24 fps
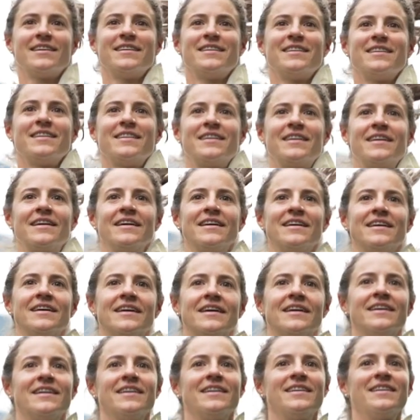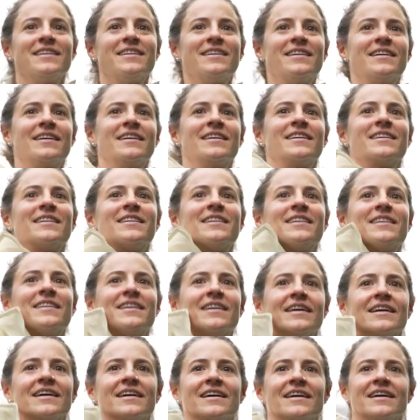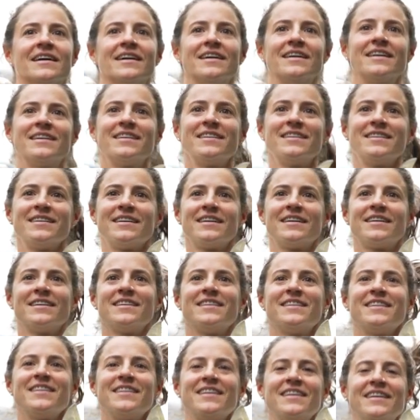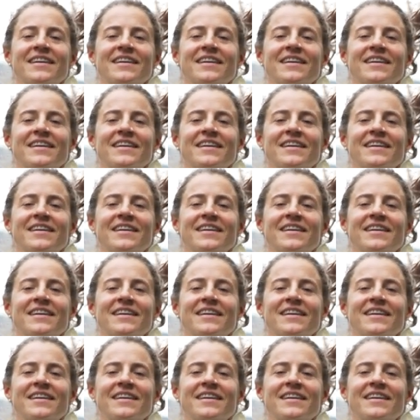always involved in environmental causes and